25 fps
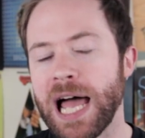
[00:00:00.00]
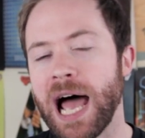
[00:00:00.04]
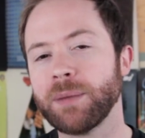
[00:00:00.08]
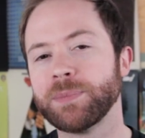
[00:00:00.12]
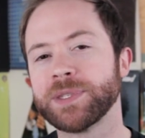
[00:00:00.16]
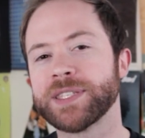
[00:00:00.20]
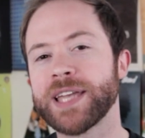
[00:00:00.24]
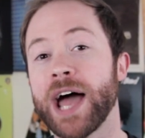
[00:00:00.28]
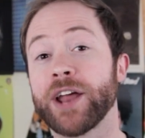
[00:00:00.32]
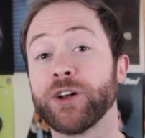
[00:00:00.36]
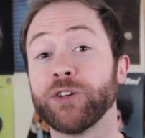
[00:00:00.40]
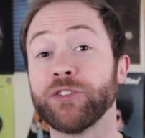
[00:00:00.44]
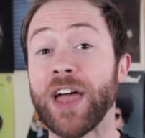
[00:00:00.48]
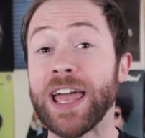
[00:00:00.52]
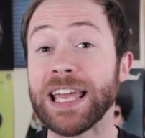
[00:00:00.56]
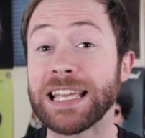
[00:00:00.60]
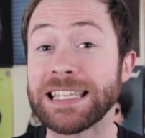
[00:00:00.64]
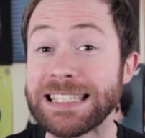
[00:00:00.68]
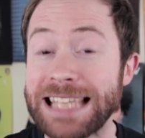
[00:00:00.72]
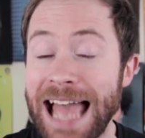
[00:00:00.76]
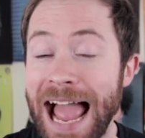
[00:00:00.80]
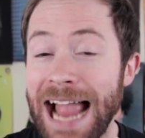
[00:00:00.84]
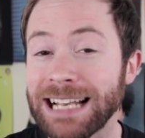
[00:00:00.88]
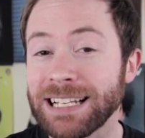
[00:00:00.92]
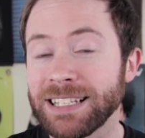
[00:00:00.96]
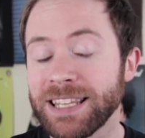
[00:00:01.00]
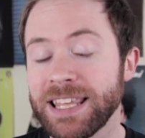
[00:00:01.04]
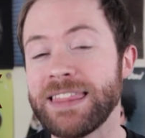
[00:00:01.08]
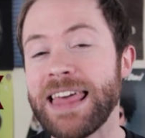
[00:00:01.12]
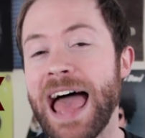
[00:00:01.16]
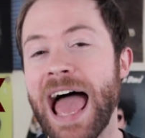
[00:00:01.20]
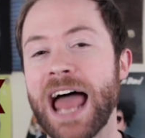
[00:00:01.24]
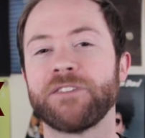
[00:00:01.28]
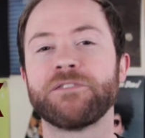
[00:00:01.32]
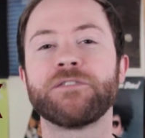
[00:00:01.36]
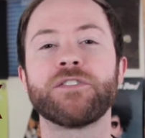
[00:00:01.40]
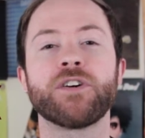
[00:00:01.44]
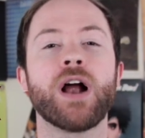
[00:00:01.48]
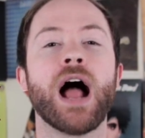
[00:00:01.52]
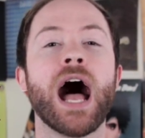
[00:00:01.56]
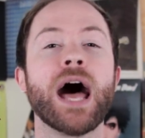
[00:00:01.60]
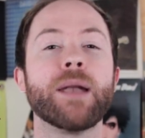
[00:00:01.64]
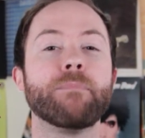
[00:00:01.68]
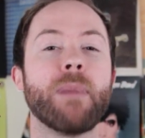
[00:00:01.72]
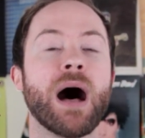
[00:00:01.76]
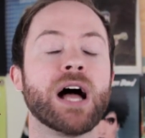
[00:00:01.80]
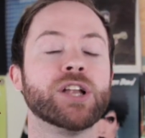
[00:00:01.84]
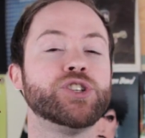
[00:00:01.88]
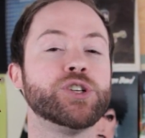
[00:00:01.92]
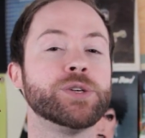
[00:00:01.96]
Times titled exactly that,
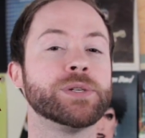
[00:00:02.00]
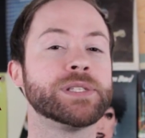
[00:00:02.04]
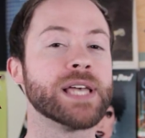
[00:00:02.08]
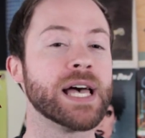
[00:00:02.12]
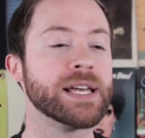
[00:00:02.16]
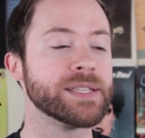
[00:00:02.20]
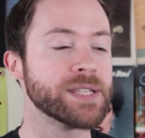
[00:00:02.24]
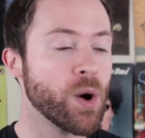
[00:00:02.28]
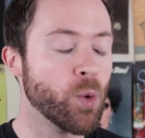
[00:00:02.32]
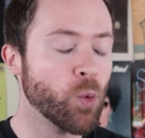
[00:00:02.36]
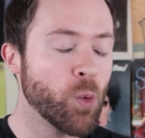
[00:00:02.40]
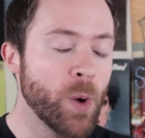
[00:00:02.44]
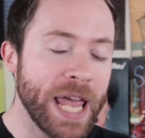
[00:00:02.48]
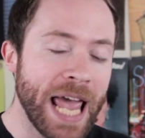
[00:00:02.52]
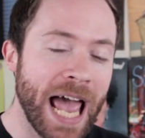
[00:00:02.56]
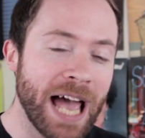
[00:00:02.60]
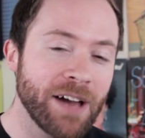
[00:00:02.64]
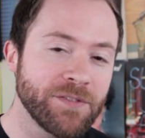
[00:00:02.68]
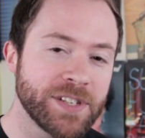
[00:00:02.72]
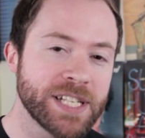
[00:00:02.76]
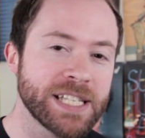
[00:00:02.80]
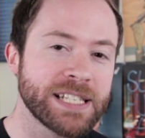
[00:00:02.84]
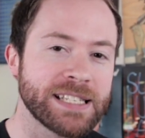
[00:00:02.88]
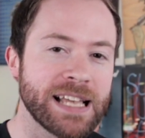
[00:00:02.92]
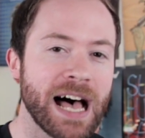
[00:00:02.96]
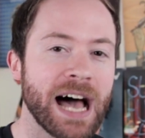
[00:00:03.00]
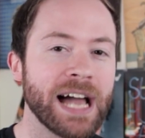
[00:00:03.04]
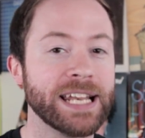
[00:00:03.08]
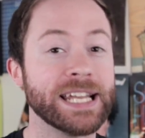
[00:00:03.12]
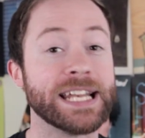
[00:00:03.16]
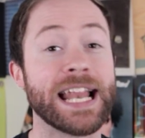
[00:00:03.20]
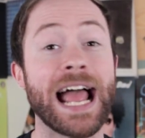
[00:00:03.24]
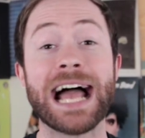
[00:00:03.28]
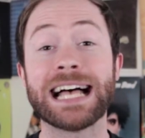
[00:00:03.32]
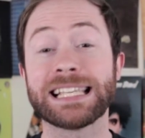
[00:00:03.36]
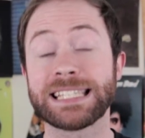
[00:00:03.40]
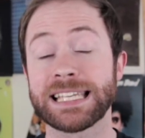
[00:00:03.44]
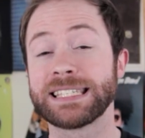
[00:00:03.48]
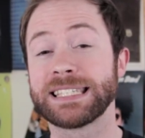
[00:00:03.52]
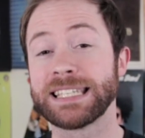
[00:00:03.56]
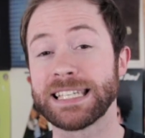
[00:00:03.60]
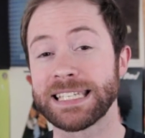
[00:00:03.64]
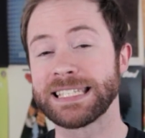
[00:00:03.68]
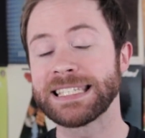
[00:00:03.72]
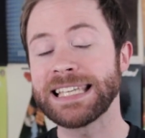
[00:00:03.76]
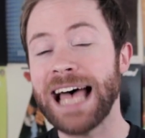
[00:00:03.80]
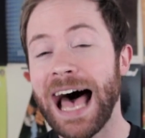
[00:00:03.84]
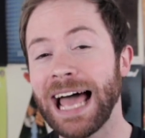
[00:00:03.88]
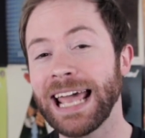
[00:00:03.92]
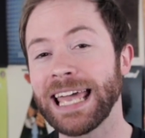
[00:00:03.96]
Farhad Manjoo says, we have decided as a
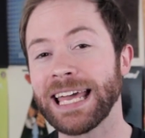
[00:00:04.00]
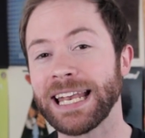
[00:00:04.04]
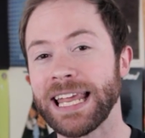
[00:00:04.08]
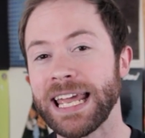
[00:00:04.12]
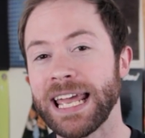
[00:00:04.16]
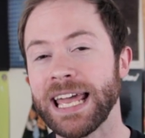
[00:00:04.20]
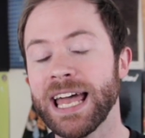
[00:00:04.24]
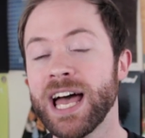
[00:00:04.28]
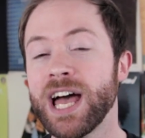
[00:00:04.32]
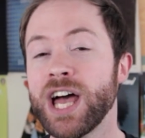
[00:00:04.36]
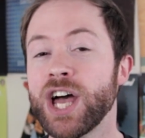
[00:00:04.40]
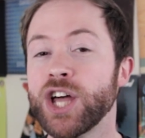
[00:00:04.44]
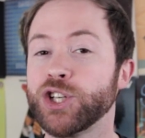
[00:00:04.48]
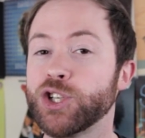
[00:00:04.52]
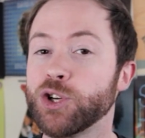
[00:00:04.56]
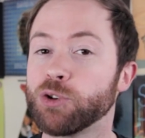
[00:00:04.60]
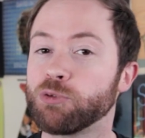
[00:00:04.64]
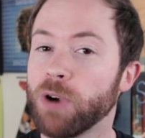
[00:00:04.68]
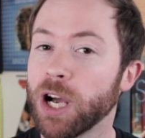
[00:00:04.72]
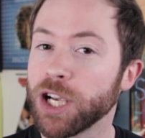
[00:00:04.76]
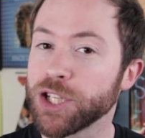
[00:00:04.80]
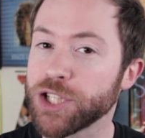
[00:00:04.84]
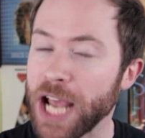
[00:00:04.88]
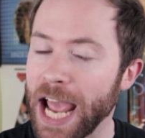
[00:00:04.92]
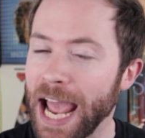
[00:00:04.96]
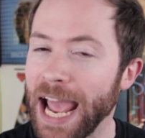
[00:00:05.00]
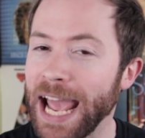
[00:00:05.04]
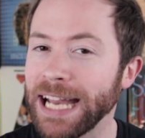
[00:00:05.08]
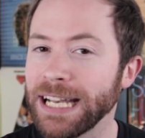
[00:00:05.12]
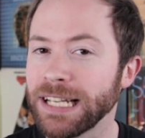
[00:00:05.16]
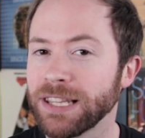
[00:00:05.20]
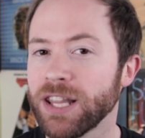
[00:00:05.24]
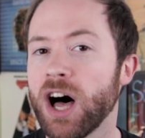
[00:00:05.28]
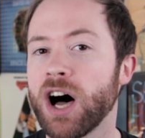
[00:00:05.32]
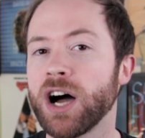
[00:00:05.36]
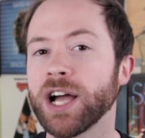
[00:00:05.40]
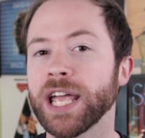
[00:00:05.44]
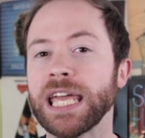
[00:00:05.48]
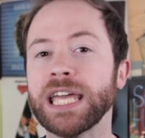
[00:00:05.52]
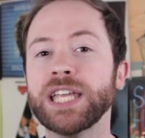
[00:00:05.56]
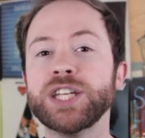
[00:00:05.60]
society to rush headlong